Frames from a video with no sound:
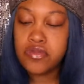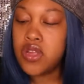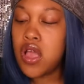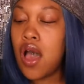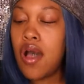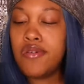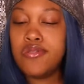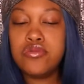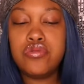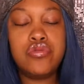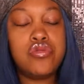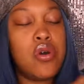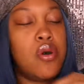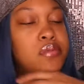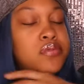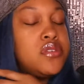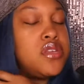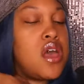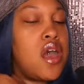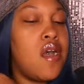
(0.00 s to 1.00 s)
I was so
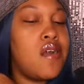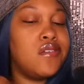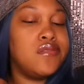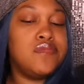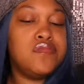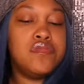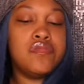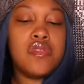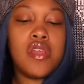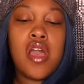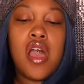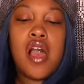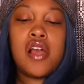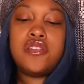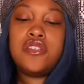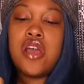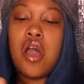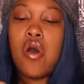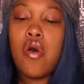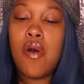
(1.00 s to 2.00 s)
upset. I
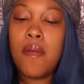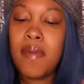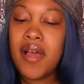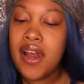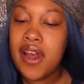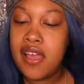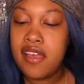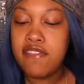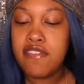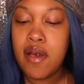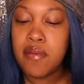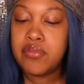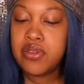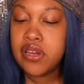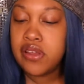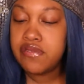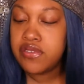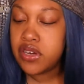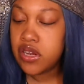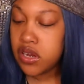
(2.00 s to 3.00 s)
said, all my life, I've been
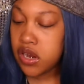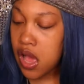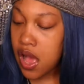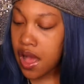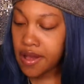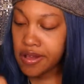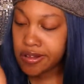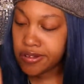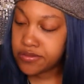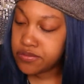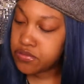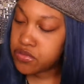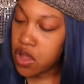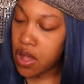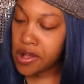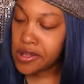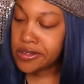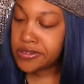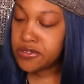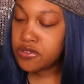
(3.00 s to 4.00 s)
living a lie.
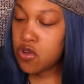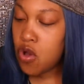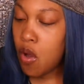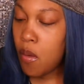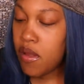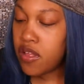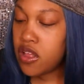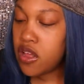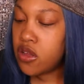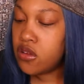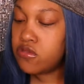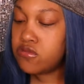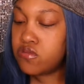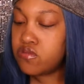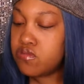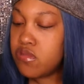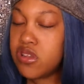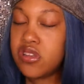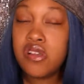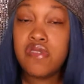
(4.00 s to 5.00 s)
All my life,
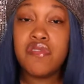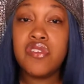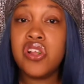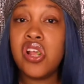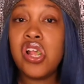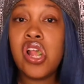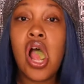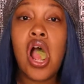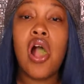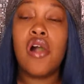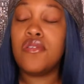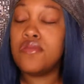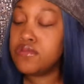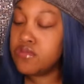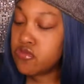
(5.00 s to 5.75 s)
been living a lie.